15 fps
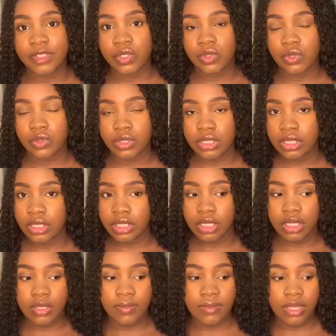ghosting
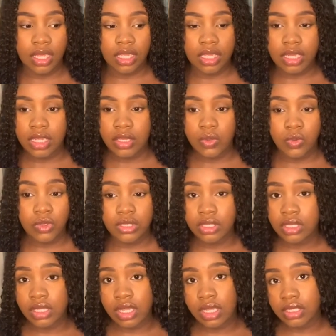him, and it
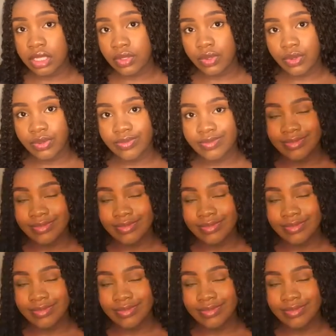wasn't nice at all.